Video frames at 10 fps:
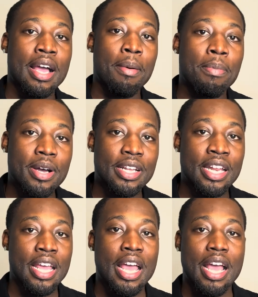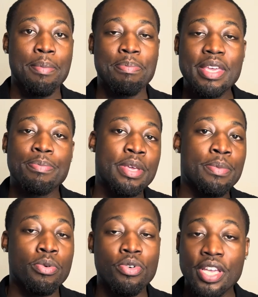but meet
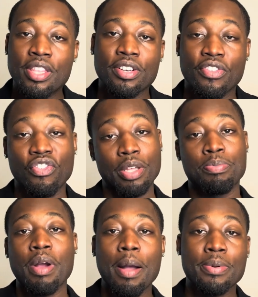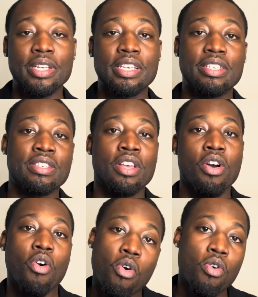people who either flip properties,
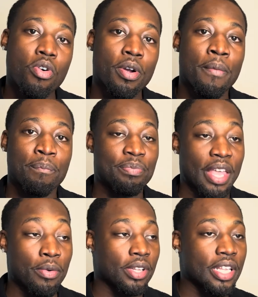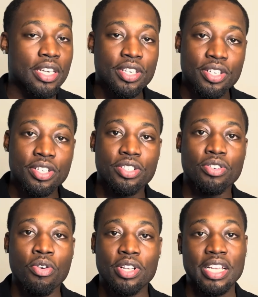or they were lenders,
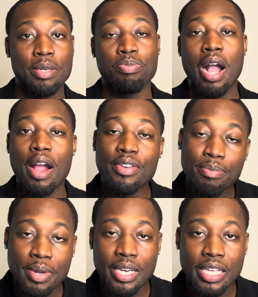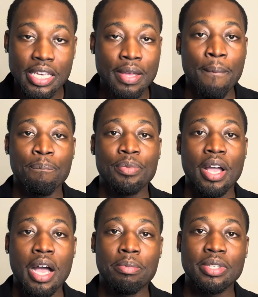or they did private money
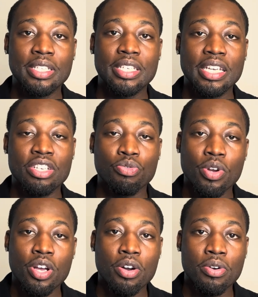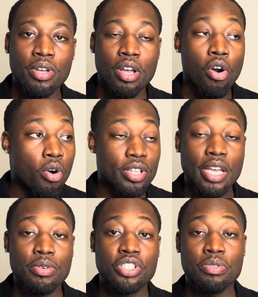lending as well, or they
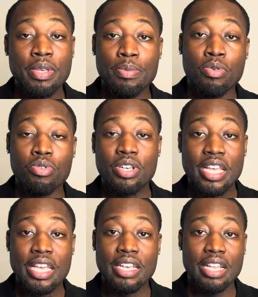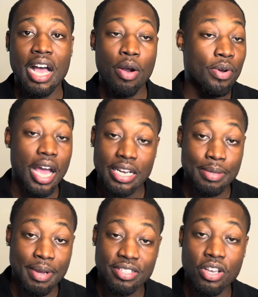were just people who did what I did
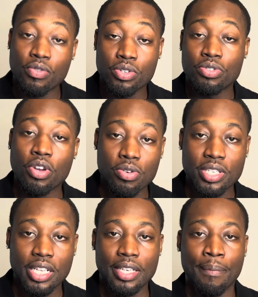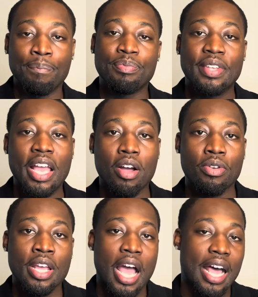myself, which is wholesaling. Now,
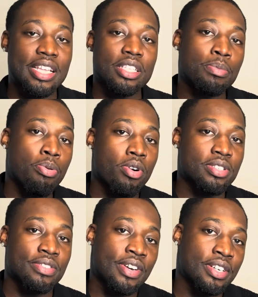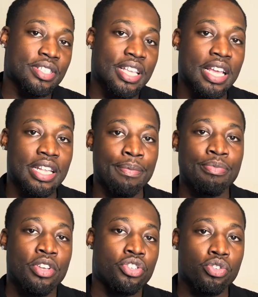I think the importance of understanding
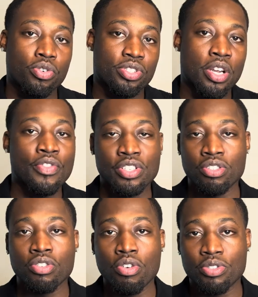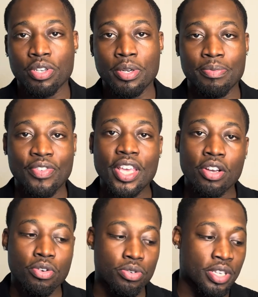short-term versus long-term
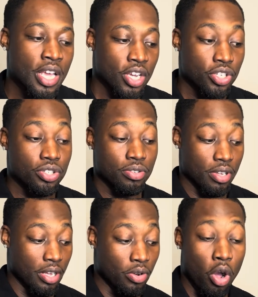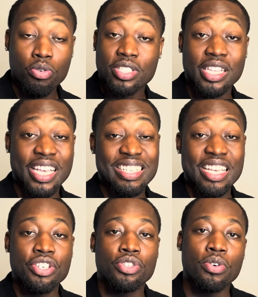vehicles. Wholesaling is
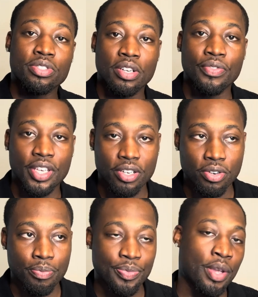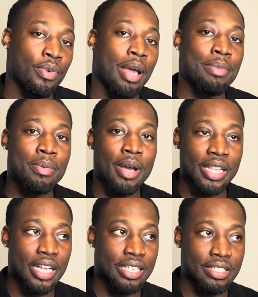a short-term vehicle. And what I mean by
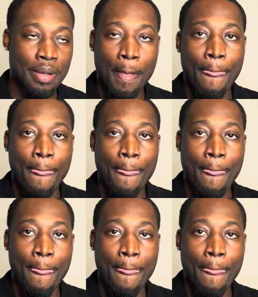that is,